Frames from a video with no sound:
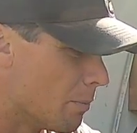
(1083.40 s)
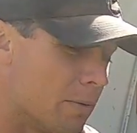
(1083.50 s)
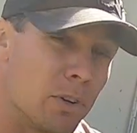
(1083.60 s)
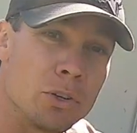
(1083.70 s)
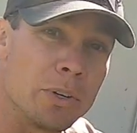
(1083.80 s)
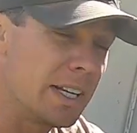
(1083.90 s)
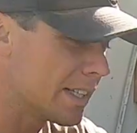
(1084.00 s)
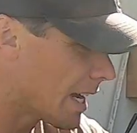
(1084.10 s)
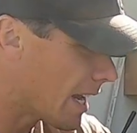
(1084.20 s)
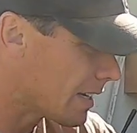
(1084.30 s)
But if you're doing
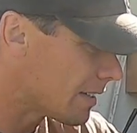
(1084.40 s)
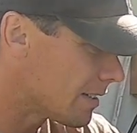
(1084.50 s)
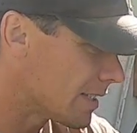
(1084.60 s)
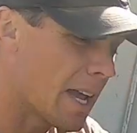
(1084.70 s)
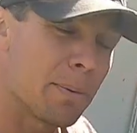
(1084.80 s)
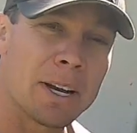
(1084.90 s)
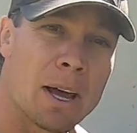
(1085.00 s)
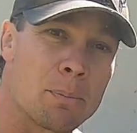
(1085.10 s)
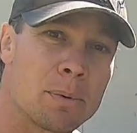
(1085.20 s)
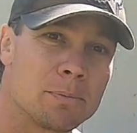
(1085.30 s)
intake, tape it
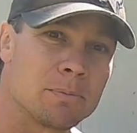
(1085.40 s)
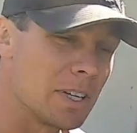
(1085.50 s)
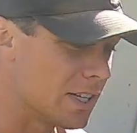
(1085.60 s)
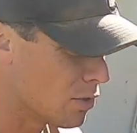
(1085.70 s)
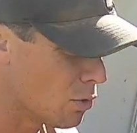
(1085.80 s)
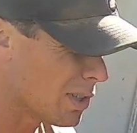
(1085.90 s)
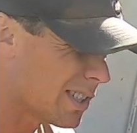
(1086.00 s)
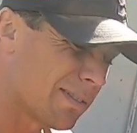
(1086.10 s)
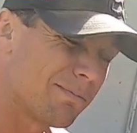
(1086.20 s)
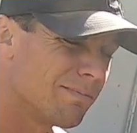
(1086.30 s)
up,
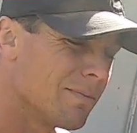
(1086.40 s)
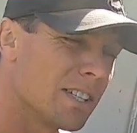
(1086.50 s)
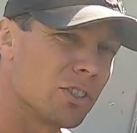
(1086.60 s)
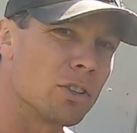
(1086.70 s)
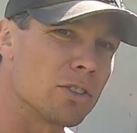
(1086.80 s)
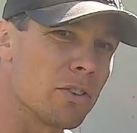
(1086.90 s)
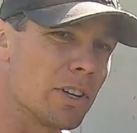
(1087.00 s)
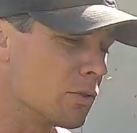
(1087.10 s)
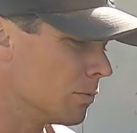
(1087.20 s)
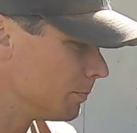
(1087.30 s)
exhaust, it's not as critical.